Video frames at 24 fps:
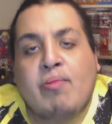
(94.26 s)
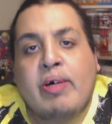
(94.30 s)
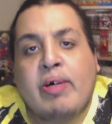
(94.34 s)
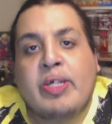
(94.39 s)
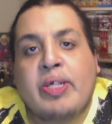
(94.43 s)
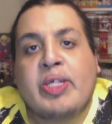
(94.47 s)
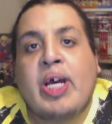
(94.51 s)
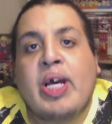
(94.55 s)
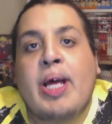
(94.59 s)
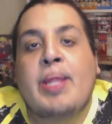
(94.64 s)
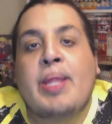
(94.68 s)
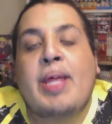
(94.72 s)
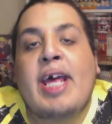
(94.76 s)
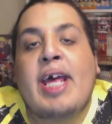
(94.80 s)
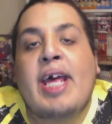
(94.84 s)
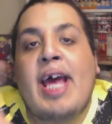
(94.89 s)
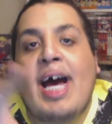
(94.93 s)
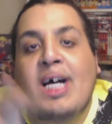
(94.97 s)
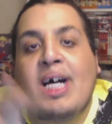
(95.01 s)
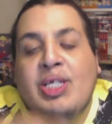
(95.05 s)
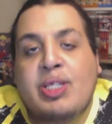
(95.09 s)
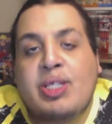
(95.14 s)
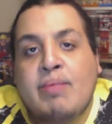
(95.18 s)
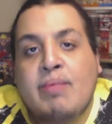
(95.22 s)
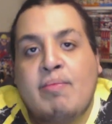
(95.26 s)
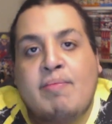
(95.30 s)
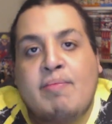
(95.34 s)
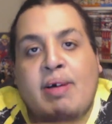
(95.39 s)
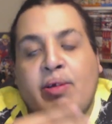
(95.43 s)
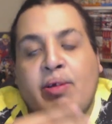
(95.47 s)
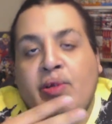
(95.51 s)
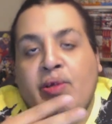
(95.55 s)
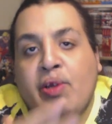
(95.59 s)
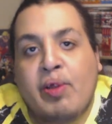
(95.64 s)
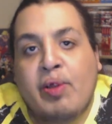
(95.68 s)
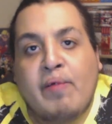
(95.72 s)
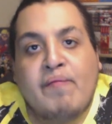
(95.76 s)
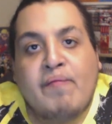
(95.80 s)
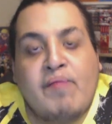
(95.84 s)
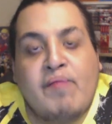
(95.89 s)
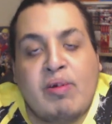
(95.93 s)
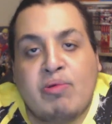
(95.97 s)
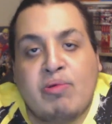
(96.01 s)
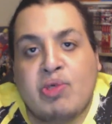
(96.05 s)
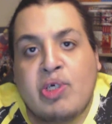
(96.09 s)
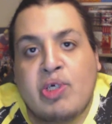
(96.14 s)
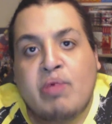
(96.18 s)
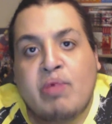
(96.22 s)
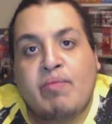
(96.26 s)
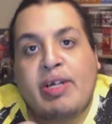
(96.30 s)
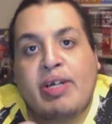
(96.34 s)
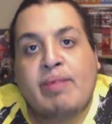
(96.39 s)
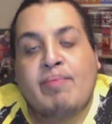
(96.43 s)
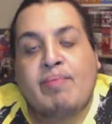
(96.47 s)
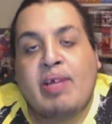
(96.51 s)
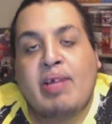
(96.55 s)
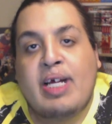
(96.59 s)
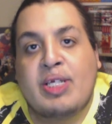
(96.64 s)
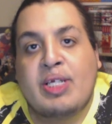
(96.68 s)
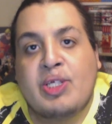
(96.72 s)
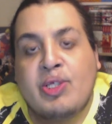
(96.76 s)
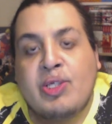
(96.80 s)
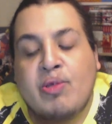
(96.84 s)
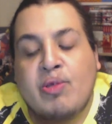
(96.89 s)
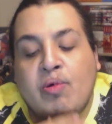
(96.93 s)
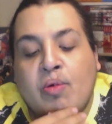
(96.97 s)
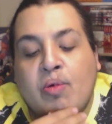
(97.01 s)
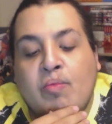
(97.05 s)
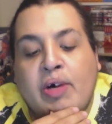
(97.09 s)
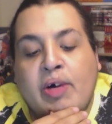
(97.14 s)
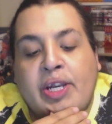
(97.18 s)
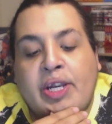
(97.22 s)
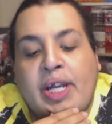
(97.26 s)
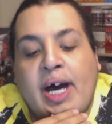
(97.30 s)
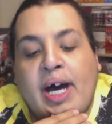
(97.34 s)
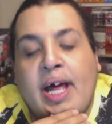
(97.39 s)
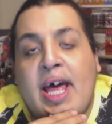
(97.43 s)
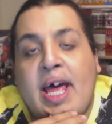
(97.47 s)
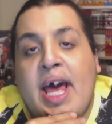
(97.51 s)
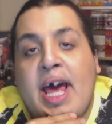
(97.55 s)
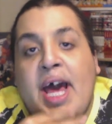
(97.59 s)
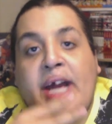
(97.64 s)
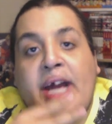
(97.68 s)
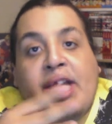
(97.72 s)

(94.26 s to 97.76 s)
eye was they asked him about, you know, the future and what he plans to do and whatnot.